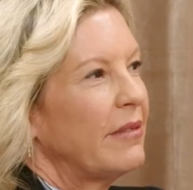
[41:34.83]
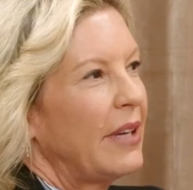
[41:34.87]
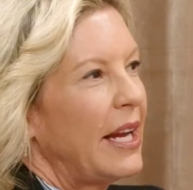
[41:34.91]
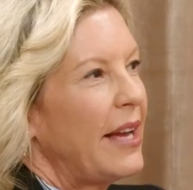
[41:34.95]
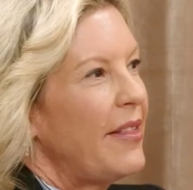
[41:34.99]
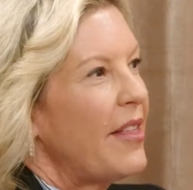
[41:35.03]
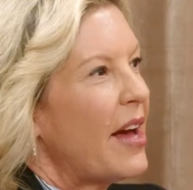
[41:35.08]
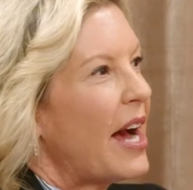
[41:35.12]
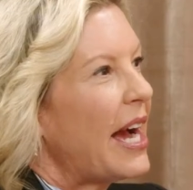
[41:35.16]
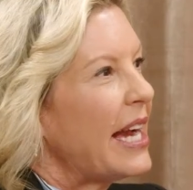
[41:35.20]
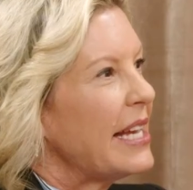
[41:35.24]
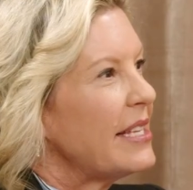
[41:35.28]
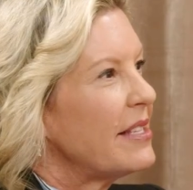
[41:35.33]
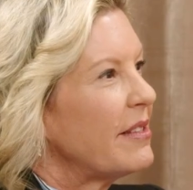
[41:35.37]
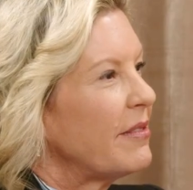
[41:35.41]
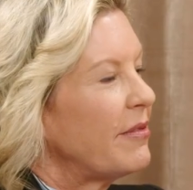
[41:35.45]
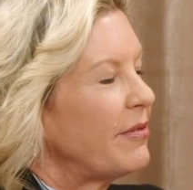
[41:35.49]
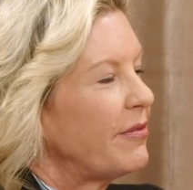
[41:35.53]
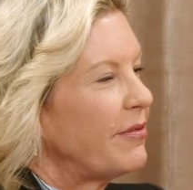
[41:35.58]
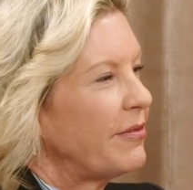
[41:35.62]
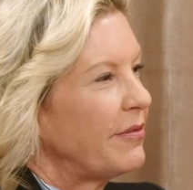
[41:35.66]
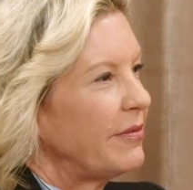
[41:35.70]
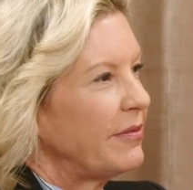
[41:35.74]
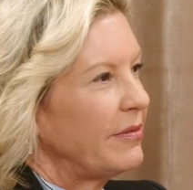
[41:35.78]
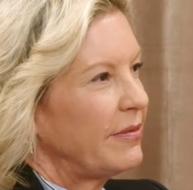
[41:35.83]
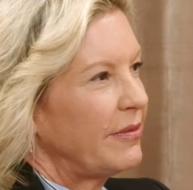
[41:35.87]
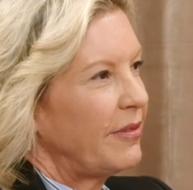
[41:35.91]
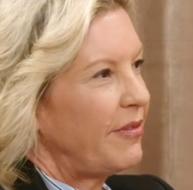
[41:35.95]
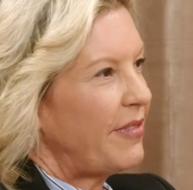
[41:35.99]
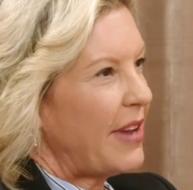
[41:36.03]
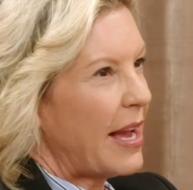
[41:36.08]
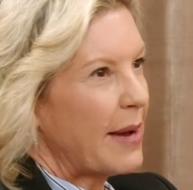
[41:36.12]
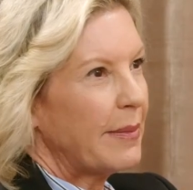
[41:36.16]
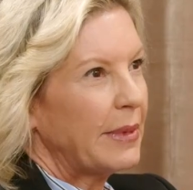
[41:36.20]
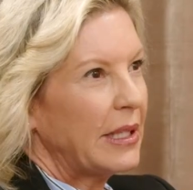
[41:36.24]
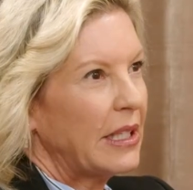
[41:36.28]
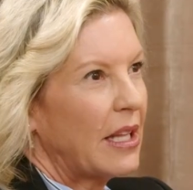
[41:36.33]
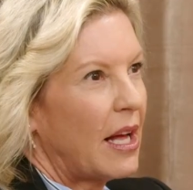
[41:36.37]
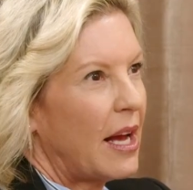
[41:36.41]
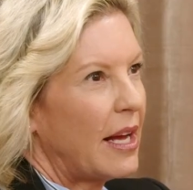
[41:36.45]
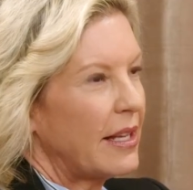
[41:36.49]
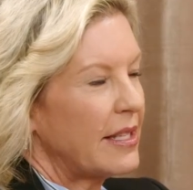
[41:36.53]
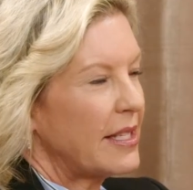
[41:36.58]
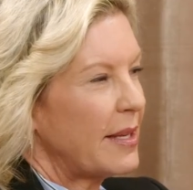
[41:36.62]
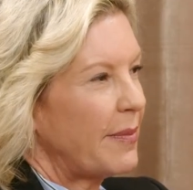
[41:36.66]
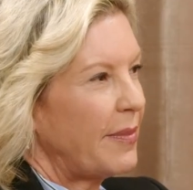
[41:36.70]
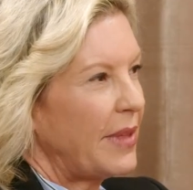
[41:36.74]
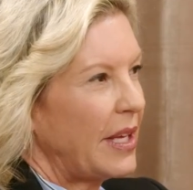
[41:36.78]
in the eyes of family law,
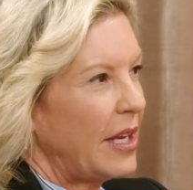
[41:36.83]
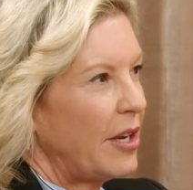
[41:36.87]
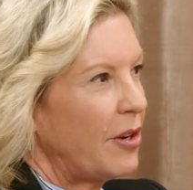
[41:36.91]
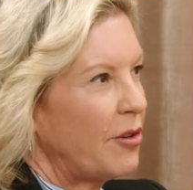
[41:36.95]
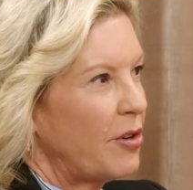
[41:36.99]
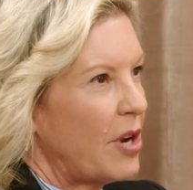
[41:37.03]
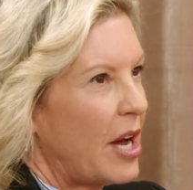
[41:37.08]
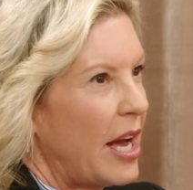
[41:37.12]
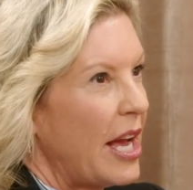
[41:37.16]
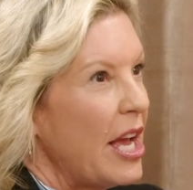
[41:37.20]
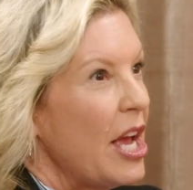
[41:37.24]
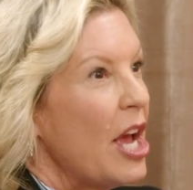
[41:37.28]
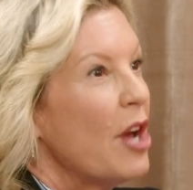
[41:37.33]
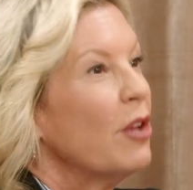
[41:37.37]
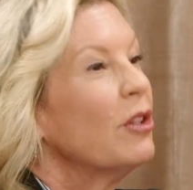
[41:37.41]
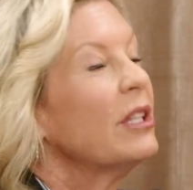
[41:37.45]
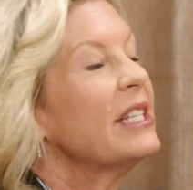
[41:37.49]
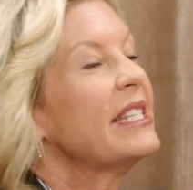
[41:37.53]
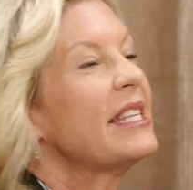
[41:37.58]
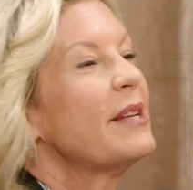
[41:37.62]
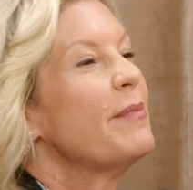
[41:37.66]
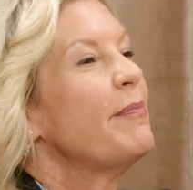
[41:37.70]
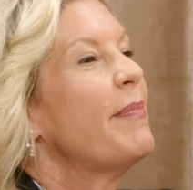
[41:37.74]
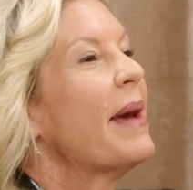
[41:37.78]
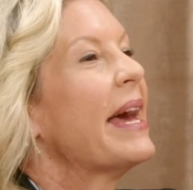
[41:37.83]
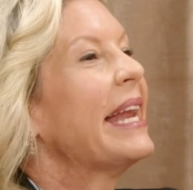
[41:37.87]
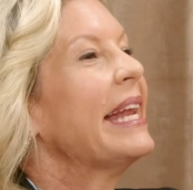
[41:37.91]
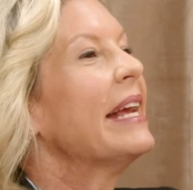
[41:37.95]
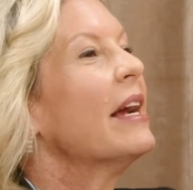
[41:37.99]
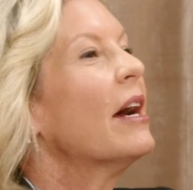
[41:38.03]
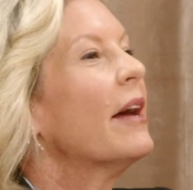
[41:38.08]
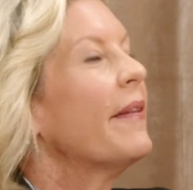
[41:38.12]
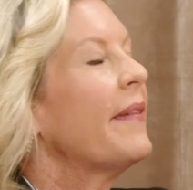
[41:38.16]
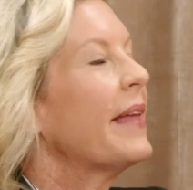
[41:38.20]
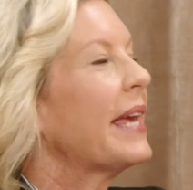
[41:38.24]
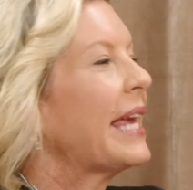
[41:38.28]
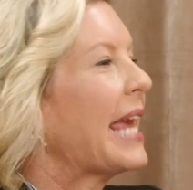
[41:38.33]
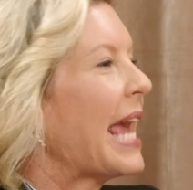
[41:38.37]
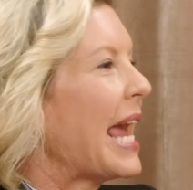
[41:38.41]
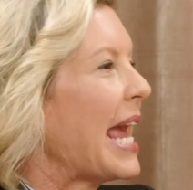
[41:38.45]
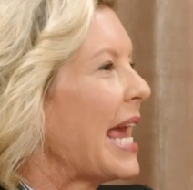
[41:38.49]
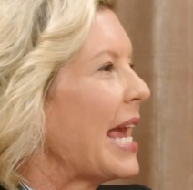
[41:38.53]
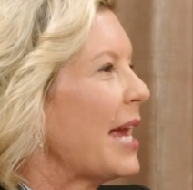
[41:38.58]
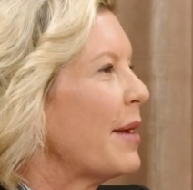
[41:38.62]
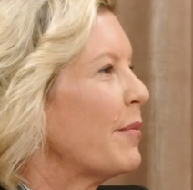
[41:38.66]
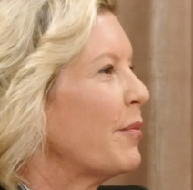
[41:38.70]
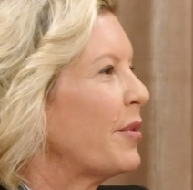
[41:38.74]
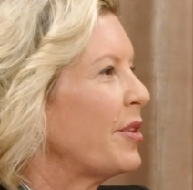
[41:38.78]
it's something you're not listen, betting on the
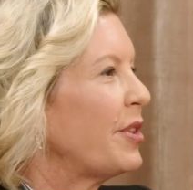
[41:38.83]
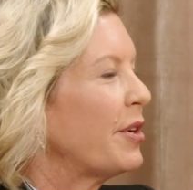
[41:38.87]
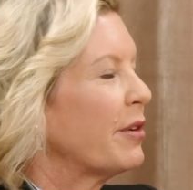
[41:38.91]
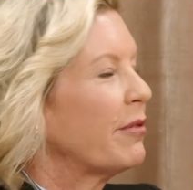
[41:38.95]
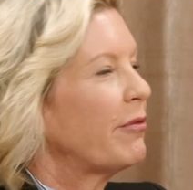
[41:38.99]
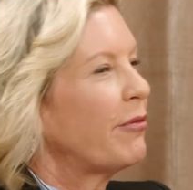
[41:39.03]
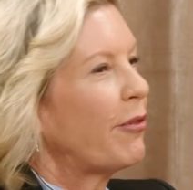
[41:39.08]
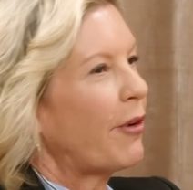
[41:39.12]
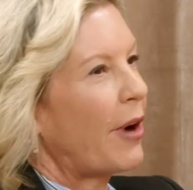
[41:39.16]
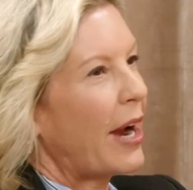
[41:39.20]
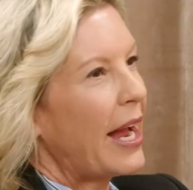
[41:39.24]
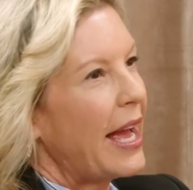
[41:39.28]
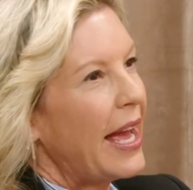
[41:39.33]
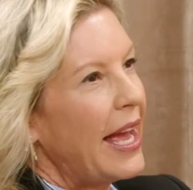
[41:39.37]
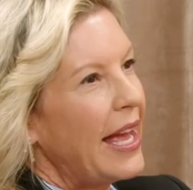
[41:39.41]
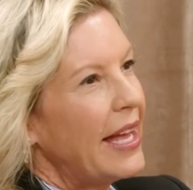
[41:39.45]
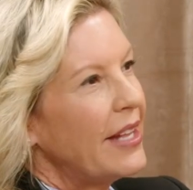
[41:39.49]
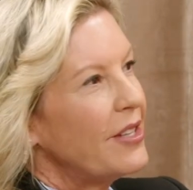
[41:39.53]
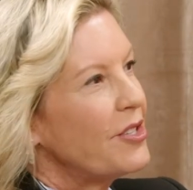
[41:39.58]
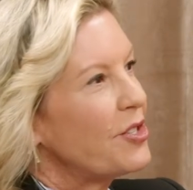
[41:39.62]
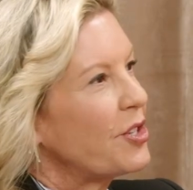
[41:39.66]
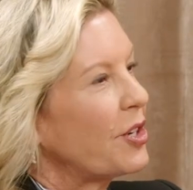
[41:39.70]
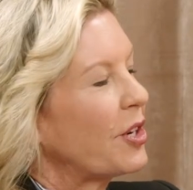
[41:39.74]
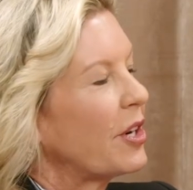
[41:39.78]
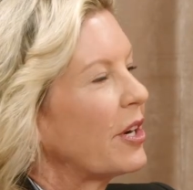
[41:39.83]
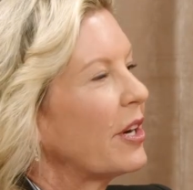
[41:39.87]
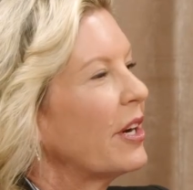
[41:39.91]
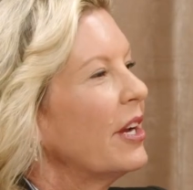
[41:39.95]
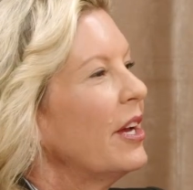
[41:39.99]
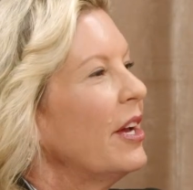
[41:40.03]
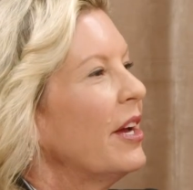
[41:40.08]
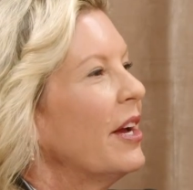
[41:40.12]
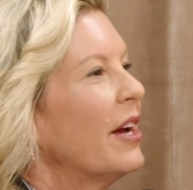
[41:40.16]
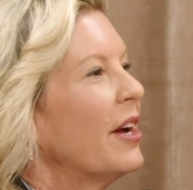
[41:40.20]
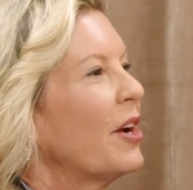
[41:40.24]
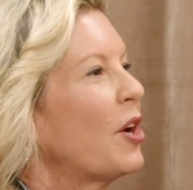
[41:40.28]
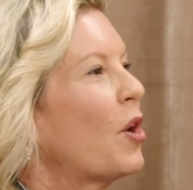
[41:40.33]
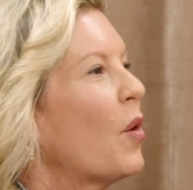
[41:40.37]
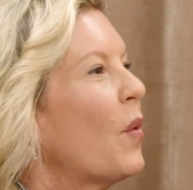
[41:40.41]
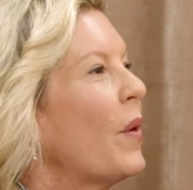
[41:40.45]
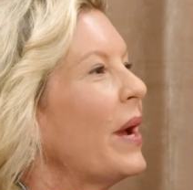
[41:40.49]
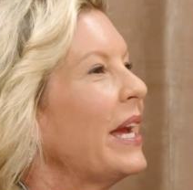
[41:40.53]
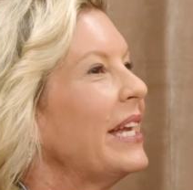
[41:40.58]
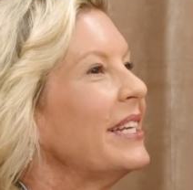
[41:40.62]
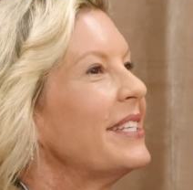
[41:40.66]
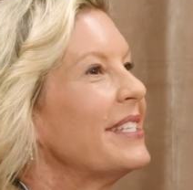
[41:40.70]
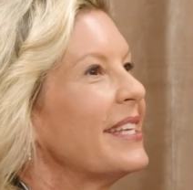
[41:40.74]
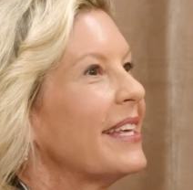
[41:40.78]
game with your friends or
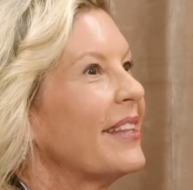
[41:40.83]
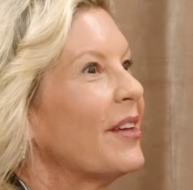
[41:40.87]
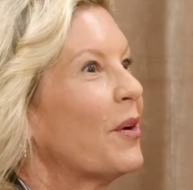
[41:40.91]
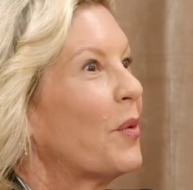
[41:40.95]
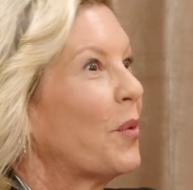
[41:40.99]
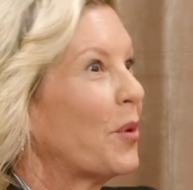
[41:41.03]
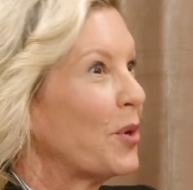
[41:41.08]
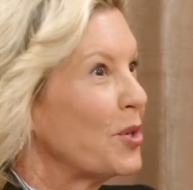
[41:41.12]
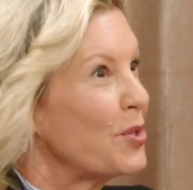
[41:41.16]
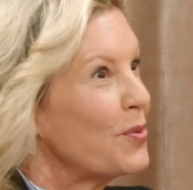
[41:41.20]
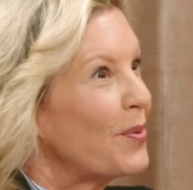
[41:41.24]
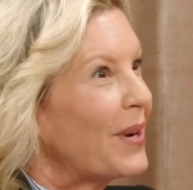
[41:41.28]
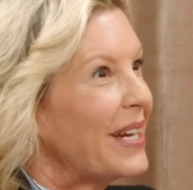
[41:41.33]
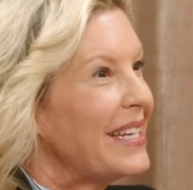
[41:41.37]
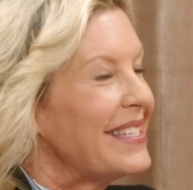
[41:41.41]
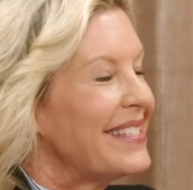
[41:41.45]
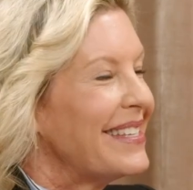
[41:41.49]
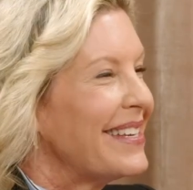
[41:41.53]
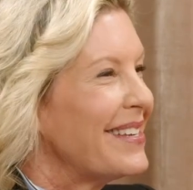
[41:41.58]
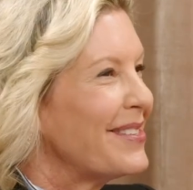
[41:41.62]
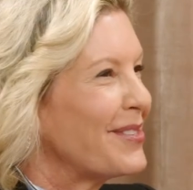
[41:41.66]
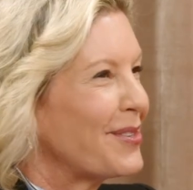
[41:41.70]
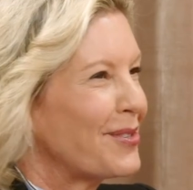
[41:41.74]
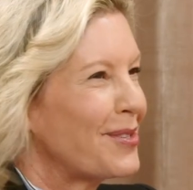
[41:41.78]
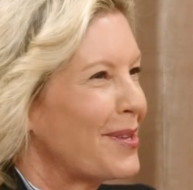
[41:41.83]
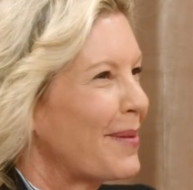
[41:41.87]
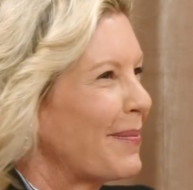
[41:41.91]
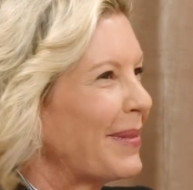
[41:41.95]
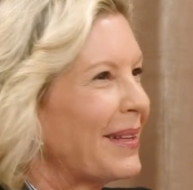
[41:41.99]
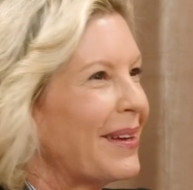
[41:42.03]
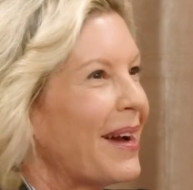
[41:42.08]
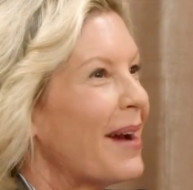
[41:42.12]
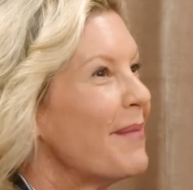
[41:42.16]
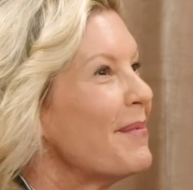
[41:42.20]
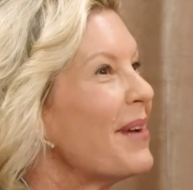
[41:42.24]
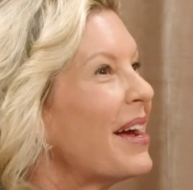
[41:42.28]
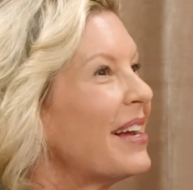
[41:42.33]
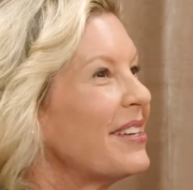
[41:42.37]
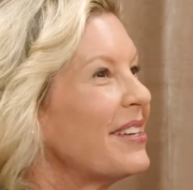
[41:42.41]
going to the horse races or something. I'm not